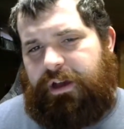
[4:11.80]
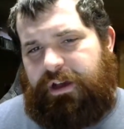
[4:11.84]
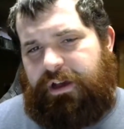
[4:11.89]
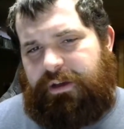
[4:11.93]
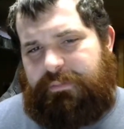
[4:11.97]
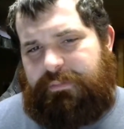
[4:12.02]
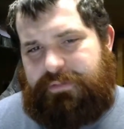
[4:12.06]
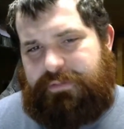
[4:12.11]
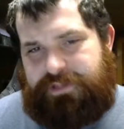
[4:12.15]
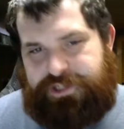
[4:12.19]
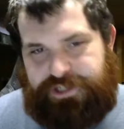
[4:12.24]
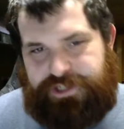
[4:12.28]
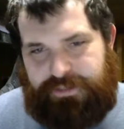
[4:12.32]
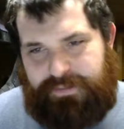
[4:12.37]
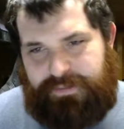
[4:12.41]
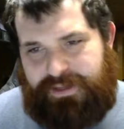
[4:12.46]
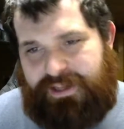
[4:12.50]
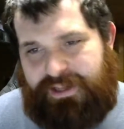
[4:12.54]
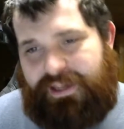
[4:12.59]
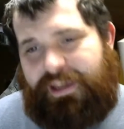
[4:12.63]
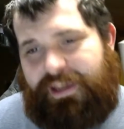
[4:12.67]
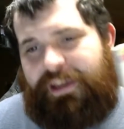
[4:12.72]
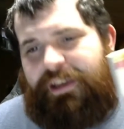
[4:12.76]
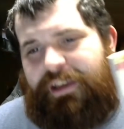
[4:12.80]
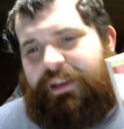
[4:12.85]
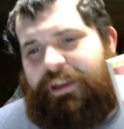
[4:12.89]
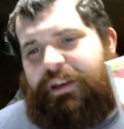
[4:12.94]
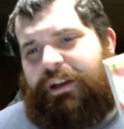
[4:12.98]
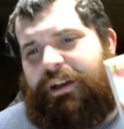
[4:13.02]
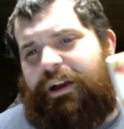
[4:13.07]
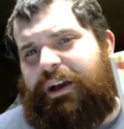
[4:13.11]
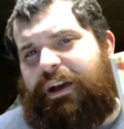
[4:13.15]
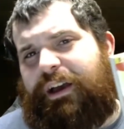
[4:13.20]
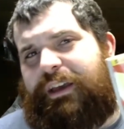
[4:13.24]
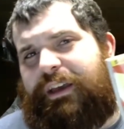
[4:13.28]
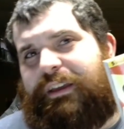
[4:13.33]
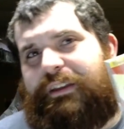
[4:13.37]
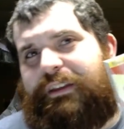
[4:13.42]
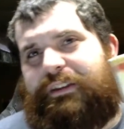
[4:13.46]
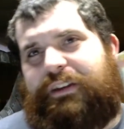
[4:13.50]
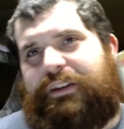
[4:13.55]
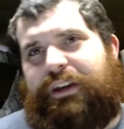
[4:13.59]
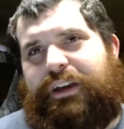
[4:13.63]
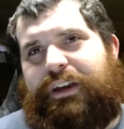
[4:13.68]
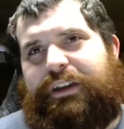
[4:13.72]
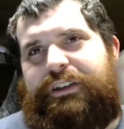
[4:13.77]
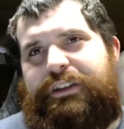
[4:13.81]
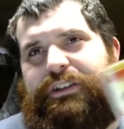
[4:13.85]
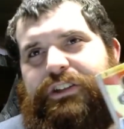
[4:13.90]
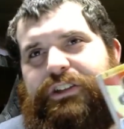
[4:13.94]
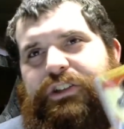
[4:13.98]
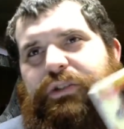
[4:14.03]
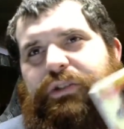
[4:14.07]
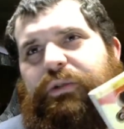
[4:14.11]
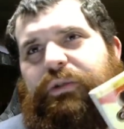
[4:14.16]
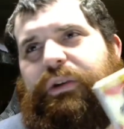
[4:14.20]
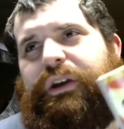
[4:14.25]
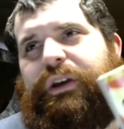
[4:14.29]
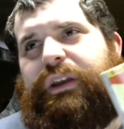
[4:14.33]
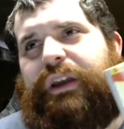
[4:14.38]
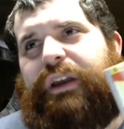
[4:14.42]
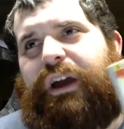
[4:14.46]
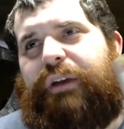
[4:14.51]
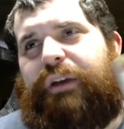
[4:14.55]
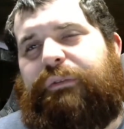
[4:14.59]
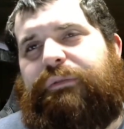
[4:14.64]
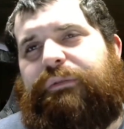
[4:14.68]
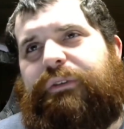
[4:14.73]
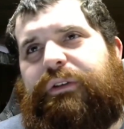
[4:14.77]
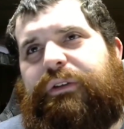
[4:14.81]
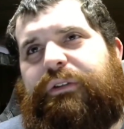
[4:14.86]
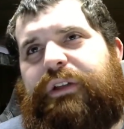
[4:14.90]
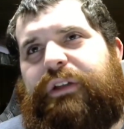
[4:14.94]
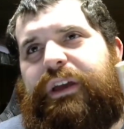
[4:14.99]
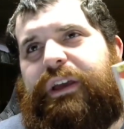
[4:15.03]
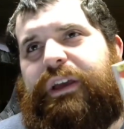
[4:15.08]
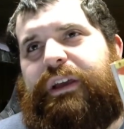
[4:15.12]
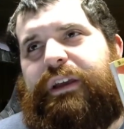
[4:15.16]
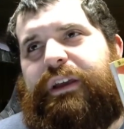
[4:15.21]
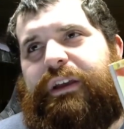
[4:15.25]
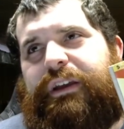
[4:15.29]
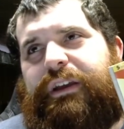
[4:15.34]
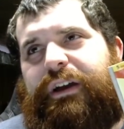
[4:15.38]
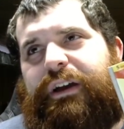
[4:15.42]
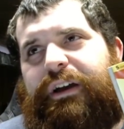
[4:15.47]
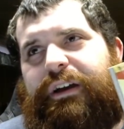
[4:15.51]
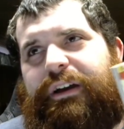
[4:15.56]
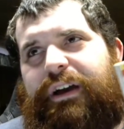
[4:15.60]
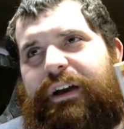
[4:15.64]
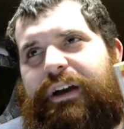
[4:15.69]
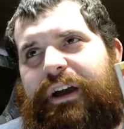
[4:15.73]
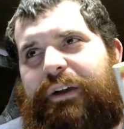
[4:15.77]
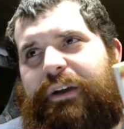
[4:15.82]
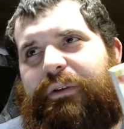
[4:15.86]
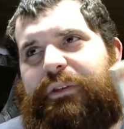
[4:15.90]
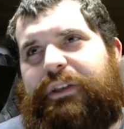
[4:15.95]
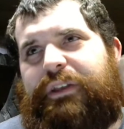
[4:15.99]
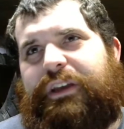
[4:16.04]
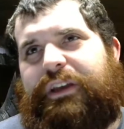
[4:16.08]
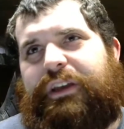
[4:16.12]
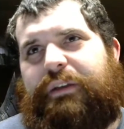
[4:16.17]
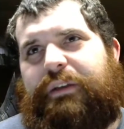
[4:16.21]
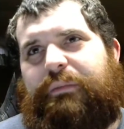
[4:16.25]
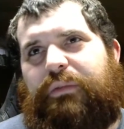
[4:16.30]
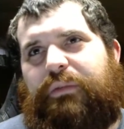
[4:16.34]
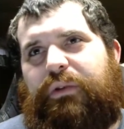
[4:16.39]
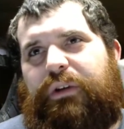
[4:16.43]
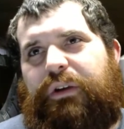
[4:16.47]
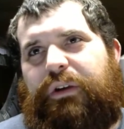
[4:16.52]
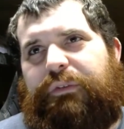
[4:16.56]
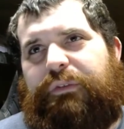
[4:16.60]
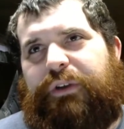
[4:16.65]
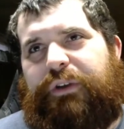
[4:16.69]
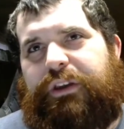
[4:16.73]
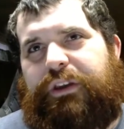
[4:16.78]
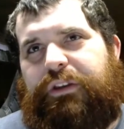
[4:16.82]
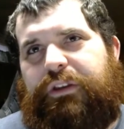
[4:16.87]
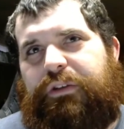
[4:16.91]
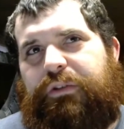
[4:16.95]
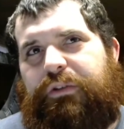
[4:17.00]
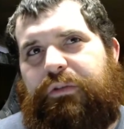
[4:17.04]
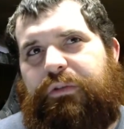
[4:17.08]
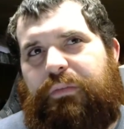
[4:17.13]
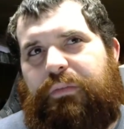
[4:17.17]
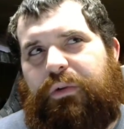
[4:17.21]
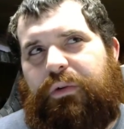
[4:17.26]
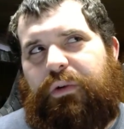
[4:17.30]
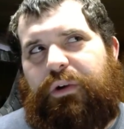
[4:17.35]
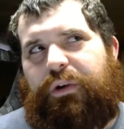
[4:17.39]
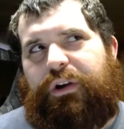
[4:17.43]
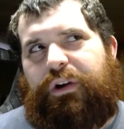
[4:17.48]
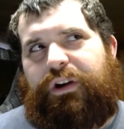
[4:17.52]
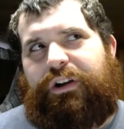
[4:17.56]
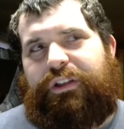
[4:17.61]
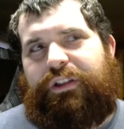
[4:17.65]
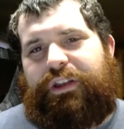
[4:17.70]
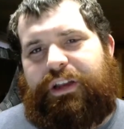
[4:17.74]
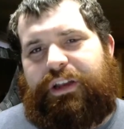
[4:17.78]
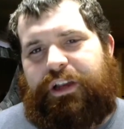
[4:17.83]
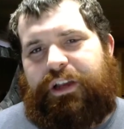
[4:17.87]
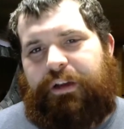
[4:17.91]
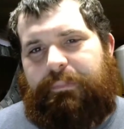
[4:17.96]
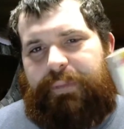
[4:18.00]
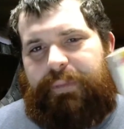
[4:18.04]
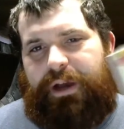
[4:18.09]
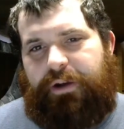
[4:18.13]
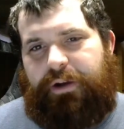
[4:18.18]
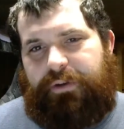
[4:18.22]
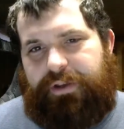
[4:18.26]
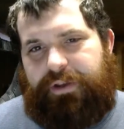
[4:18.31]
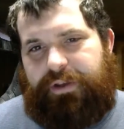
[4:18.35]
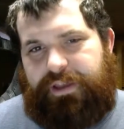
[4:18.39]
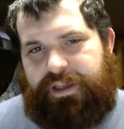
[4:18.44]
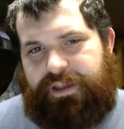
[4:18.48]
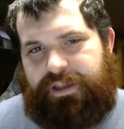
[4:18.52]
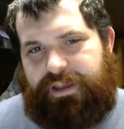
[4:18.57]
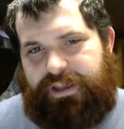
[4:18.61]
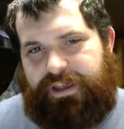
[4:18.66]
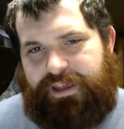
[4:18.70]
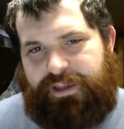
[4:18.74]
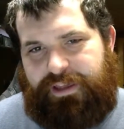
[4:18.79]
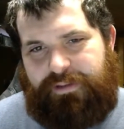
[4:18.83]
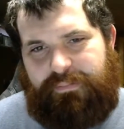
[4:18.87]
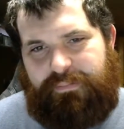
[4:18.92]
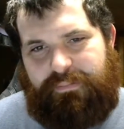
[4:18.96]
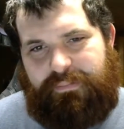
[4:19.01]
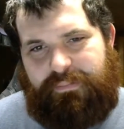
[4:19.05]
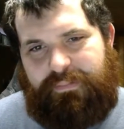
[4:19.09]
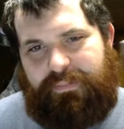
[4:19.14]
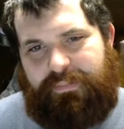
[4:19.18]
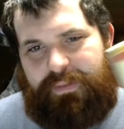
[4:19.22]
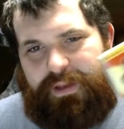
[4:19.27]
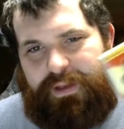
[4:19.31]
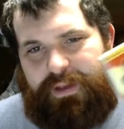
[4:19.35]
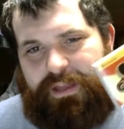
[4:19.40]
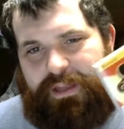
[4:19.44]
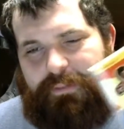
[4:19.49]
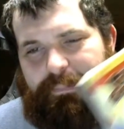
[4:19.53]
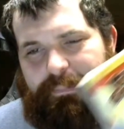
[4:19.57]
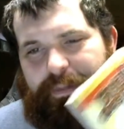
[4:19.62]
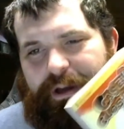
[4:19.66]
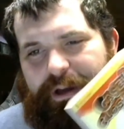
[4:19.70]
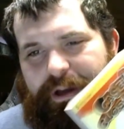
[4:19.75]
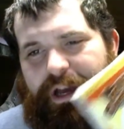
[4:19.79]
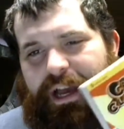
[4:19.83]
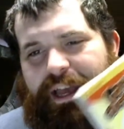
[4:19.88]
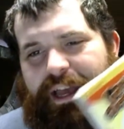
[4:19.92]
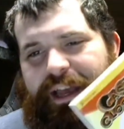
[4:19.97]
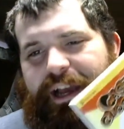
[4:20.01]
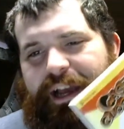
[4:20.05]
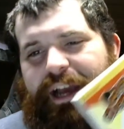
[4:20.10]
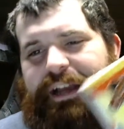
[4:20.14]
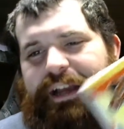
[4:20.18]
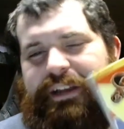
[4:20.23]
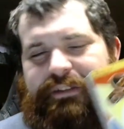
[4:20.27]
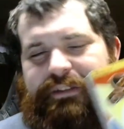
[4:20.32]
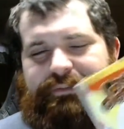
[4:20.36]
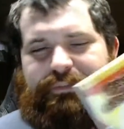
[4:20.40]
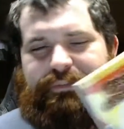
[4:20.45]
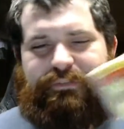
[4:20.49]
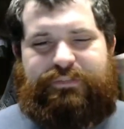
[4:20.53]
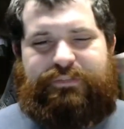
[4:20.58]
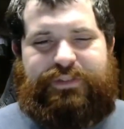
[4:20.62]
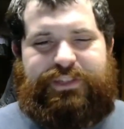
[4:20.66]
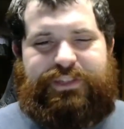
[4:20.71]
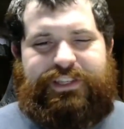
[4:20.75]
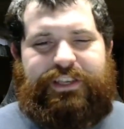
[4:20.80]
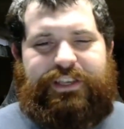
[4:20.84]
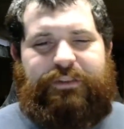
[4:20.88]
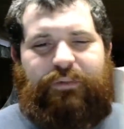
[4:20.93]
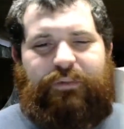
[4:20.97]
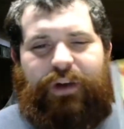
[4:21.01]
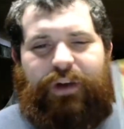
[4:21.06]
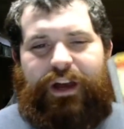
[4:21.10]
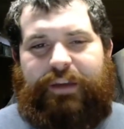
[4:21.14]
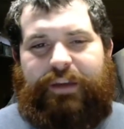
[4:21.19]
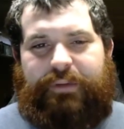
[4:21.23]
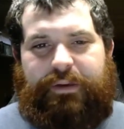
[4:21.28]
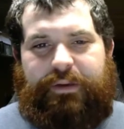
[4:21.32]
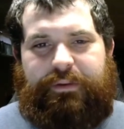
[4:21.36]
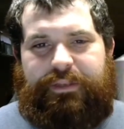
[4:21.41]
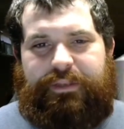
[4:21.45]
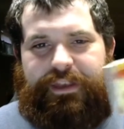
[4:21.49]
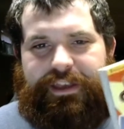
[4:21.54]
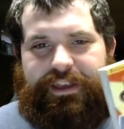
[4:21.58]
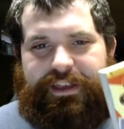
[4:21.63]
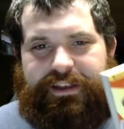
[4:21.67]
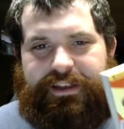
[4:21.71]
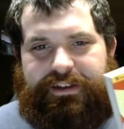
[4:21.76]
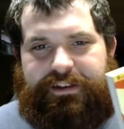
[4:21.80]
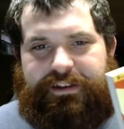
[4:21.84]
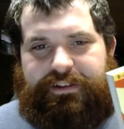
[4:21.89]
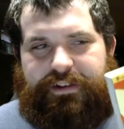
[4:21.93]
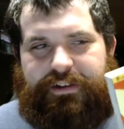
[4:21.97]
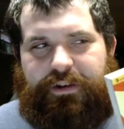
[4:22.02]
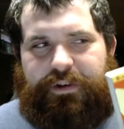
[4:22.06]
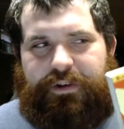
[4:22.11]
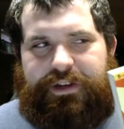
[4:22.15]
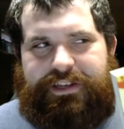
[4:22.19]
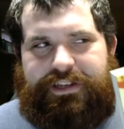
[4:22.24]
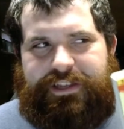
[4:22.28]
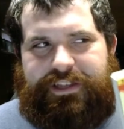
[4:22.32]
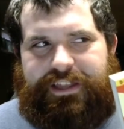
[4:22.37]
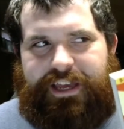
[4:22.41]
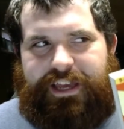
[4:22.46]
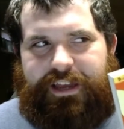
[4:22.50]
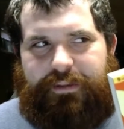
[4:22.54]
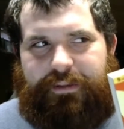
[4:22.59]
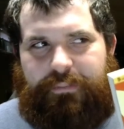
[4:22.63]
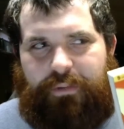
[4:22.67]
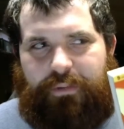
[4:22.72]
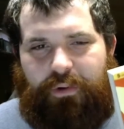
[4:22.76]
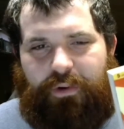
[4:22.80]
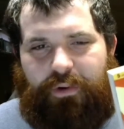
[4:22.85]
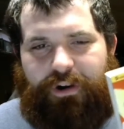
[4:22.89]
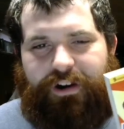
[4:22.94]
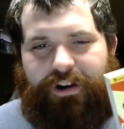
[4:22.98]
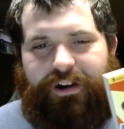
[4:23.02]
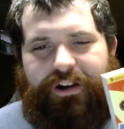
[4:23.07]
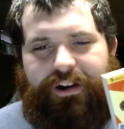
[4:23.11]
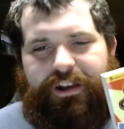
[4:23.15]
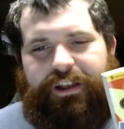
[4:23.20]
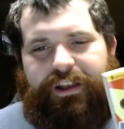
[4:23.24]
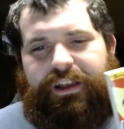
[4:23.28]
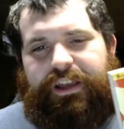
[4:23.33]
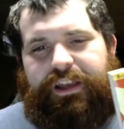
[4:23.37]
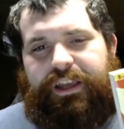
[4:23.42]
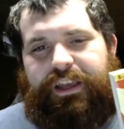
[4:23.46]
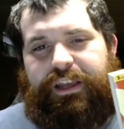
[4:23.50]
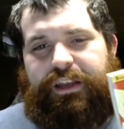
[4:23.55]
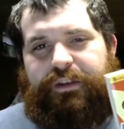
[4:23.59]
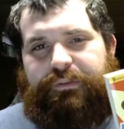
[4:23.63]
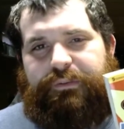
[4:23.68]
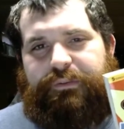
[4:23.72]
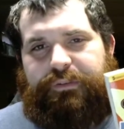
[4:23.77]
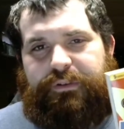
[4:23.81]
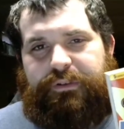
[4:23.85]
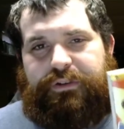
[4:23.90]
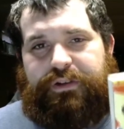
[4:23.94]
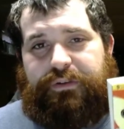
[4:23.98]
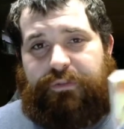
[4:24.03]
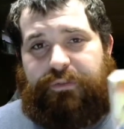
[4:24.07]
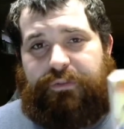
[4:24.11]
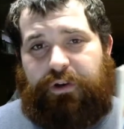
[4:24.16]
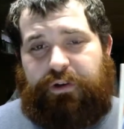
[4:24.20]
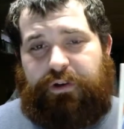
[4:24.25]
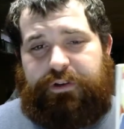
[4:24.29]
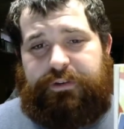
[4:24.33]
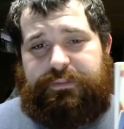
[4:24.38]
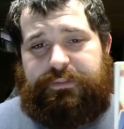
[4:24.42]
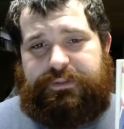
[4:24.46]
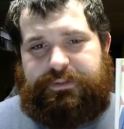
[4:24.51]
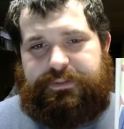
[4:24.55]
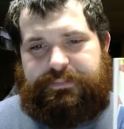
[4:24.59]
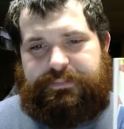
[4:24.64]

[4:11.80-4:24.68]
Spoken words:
Jimmy, I enjoyed. I feel like I would like it more if I knew more like about him, but I could see why maybe they go into that more in future volumes.